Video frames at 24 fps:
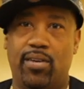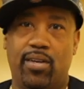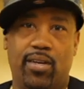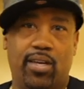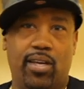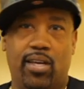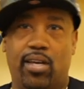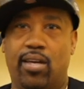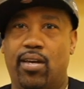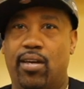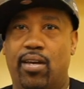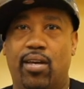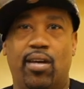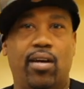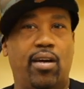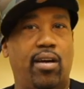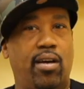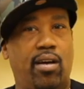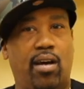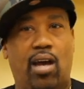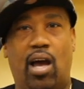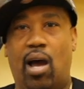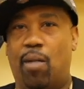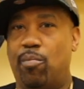now you're looking
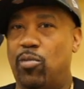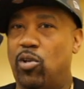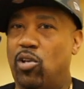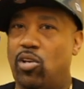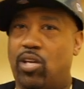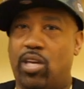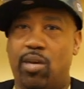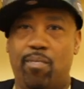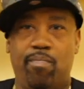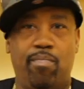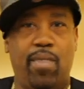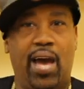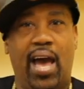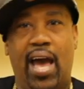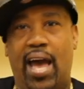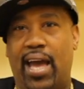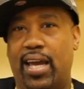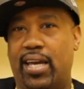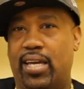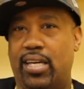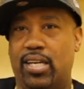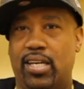back. I'm looking back.